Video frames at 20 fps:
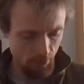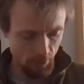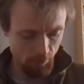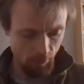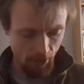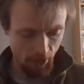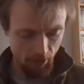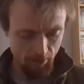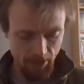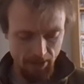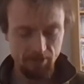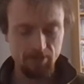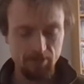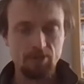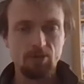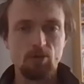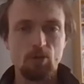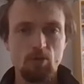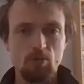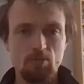recommend
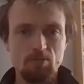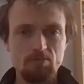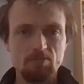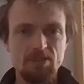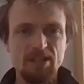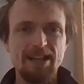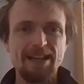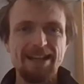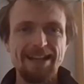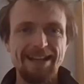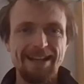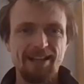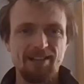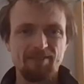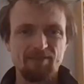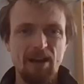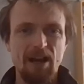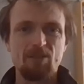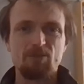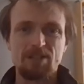or send a link
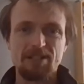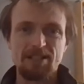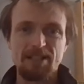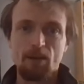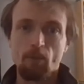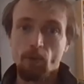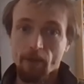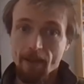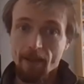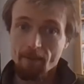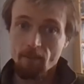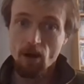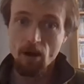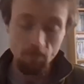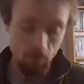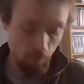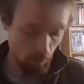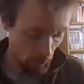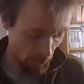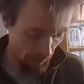of how to set one of them
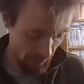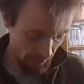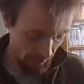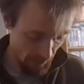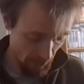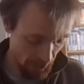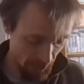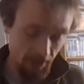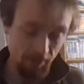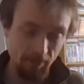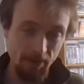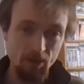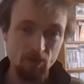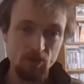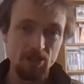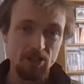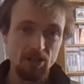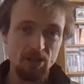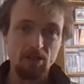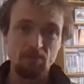up, one of these first aid
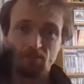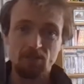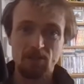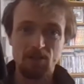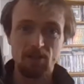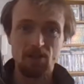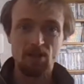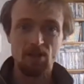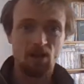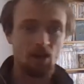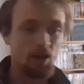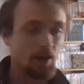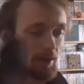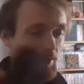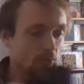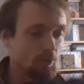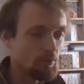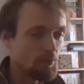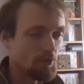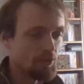pouches up, I
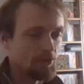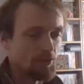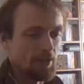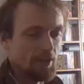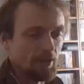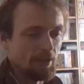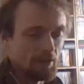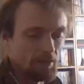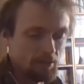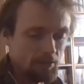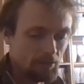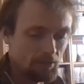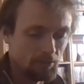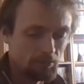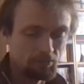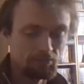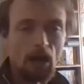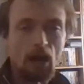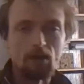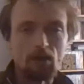would appreciate it.
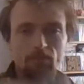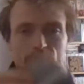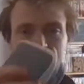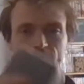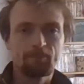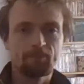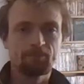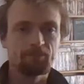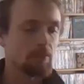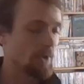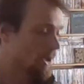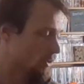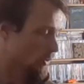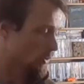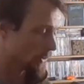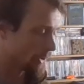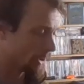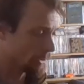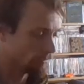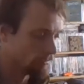But as you
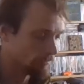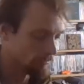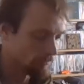all know,